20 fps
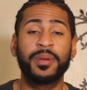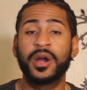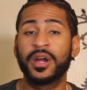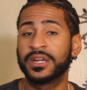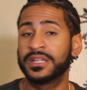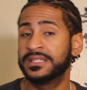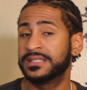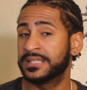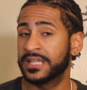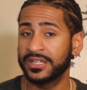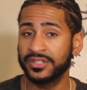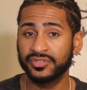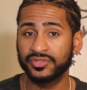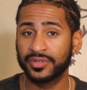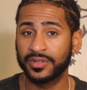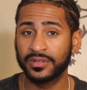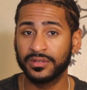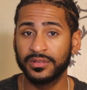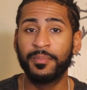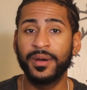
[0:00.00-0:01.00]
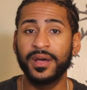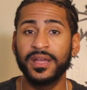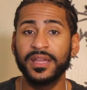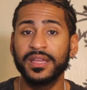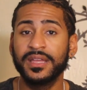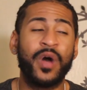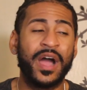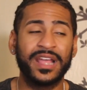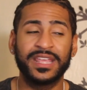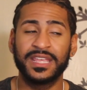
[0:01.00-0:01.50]
party central,
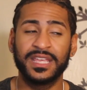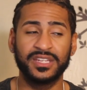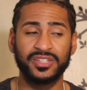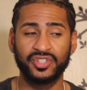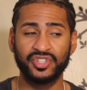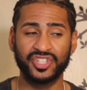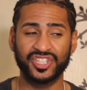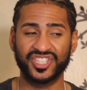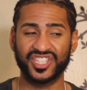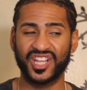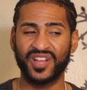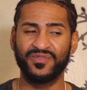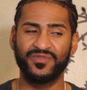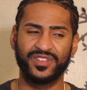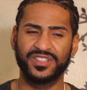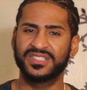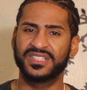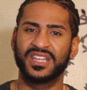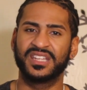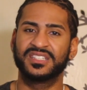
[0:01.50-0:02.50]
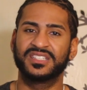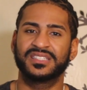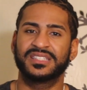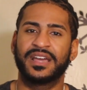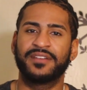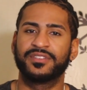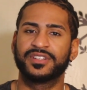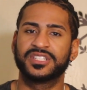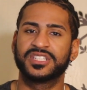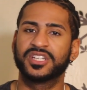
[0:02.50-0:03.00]
but why can't you just come visit and just
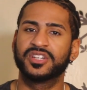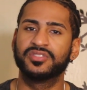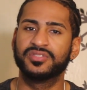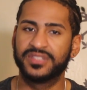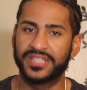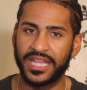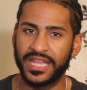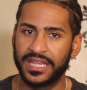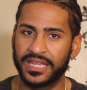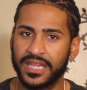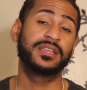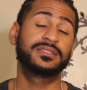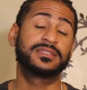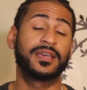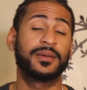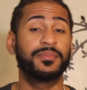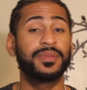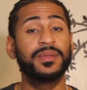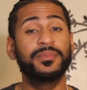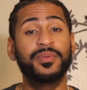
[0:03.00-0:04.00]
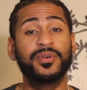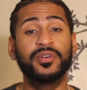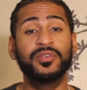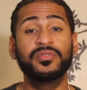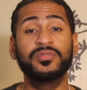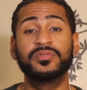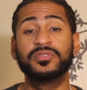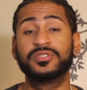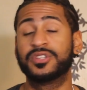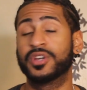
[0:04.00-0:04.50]
have a chill day? Some
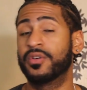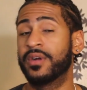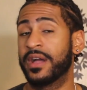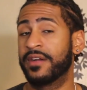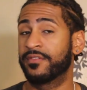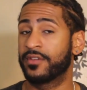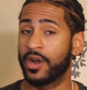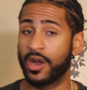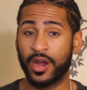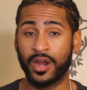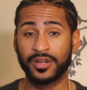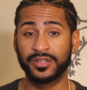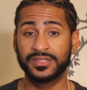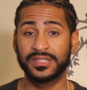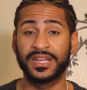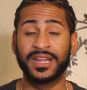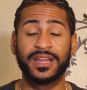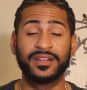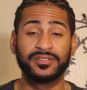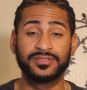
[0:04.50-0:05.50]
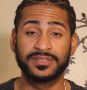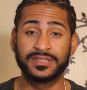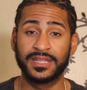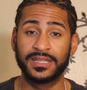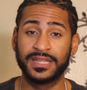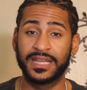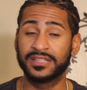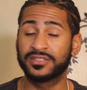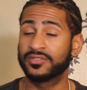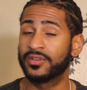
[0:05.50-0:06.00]
people don't have cars, and I
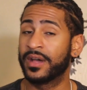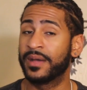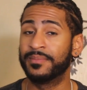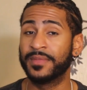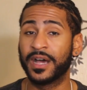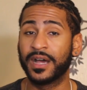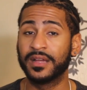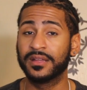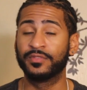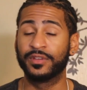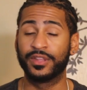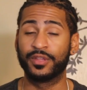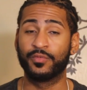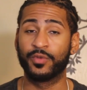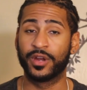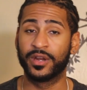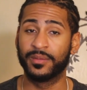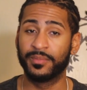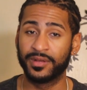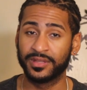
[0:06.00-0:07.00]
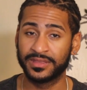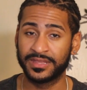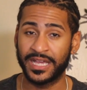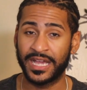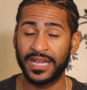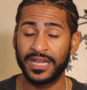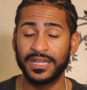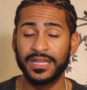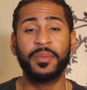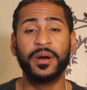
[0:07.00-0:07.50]
understand that, so I'm not really worried about
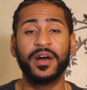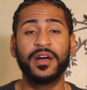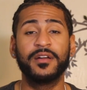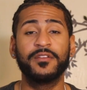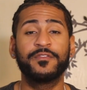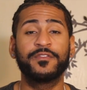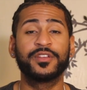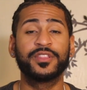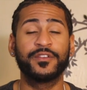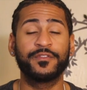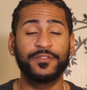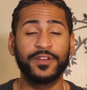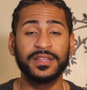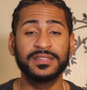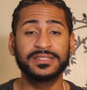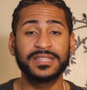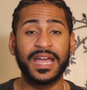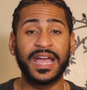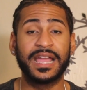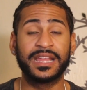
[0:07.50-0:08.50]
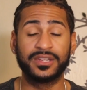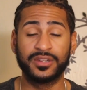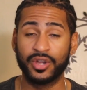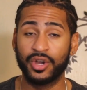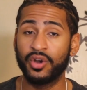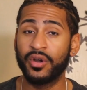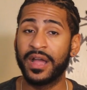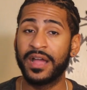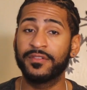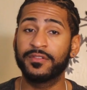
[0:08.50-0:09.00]
that. But for the friends that I
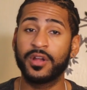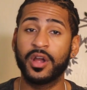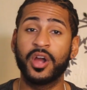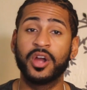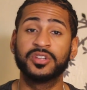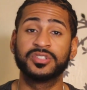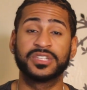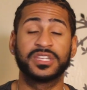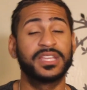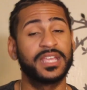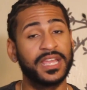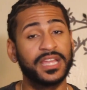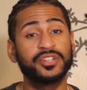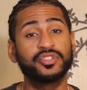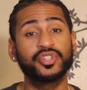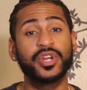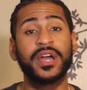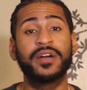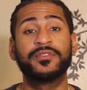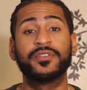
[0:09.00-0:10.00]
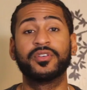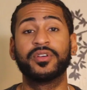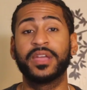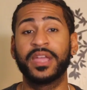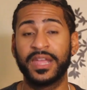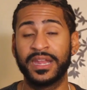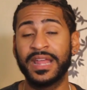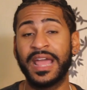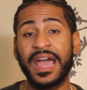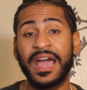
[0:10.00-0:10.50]
know have cars and can travel
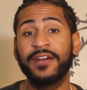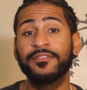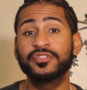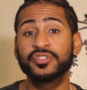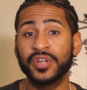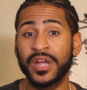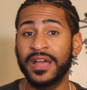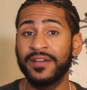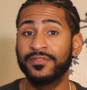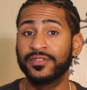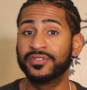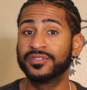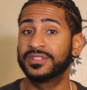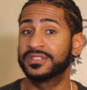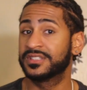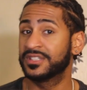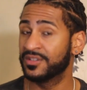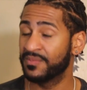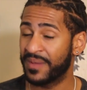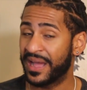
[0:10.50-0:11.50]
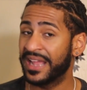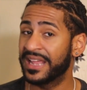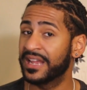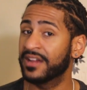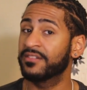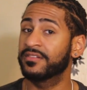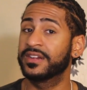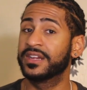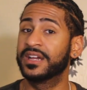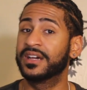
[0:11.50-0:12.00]
and have traveled to my
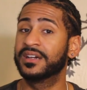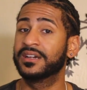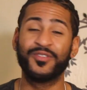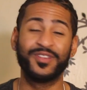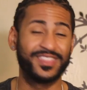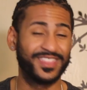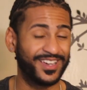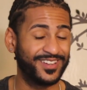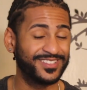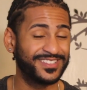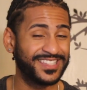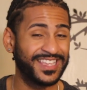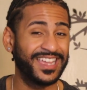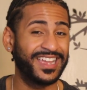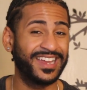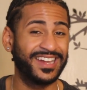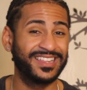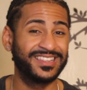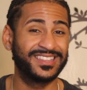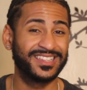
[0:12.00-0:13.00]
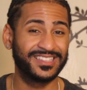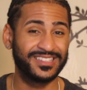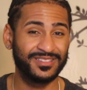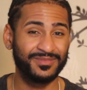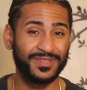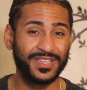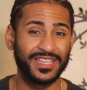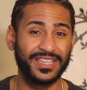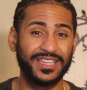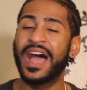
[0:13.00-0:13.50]
area without saying anything to
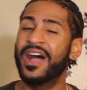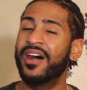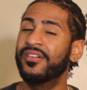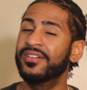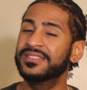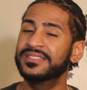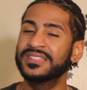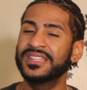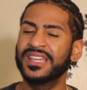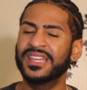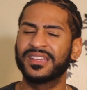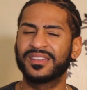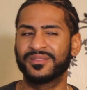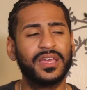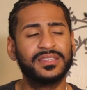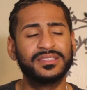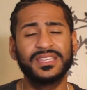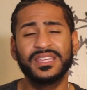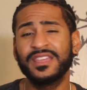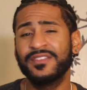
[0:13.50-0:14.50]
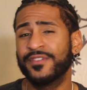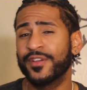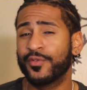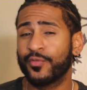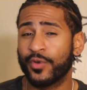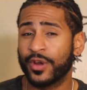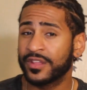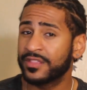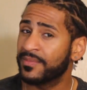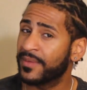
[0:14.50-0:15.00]
me, I always think, is it
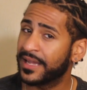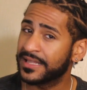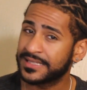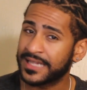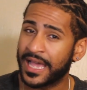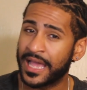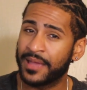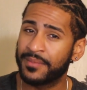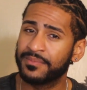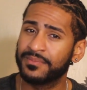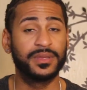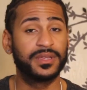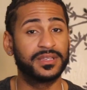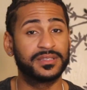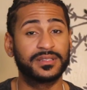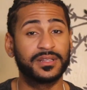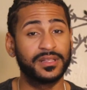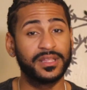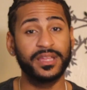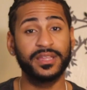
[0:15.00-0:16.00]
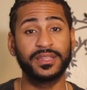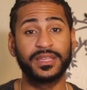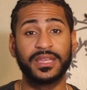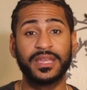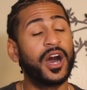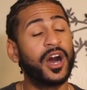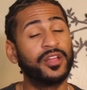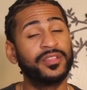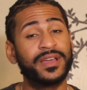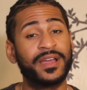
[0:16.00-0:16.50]
even worth my time? Because
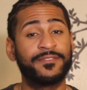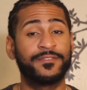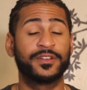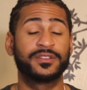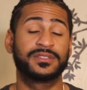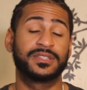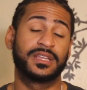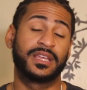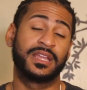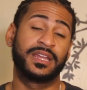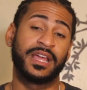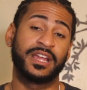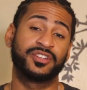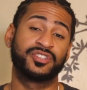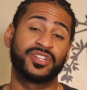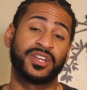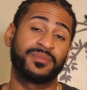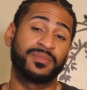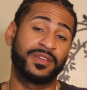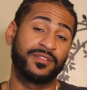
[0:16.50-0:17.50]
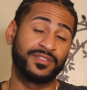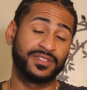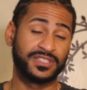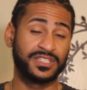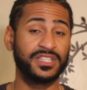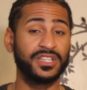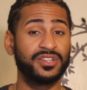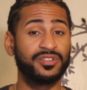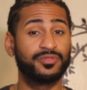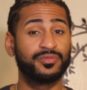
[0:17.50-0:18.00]
clearly all the efforts and energy I'm giving
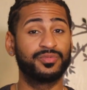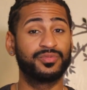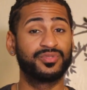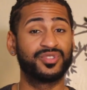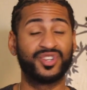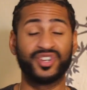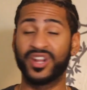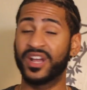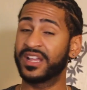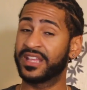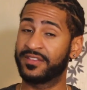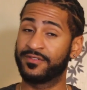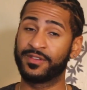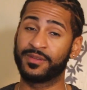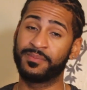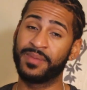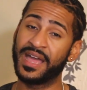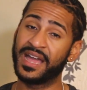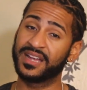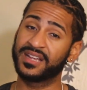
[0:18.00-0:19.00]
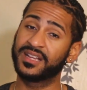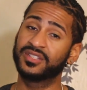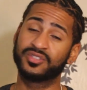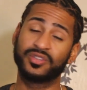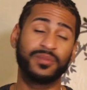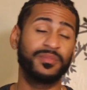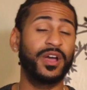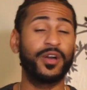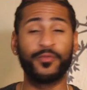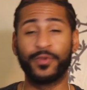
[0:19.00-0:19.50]
to you, you're not giving back.
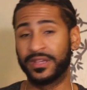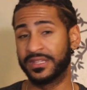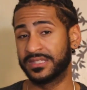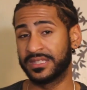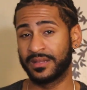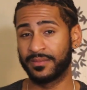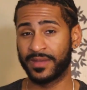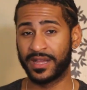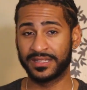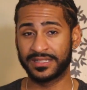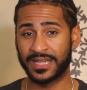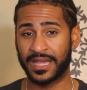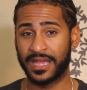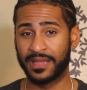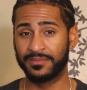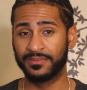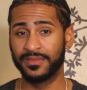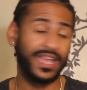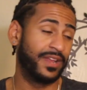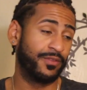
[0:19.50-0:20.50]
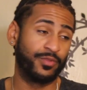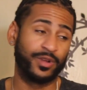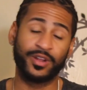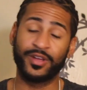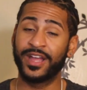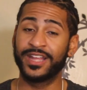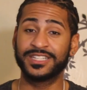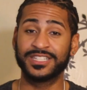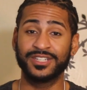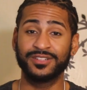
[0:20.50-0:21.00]
So I'm not wasting my time. And
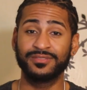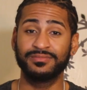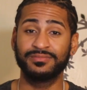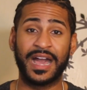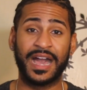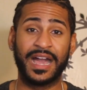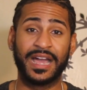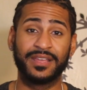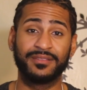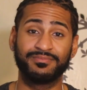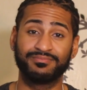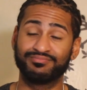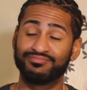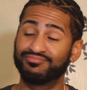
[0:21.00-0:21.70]
what do? I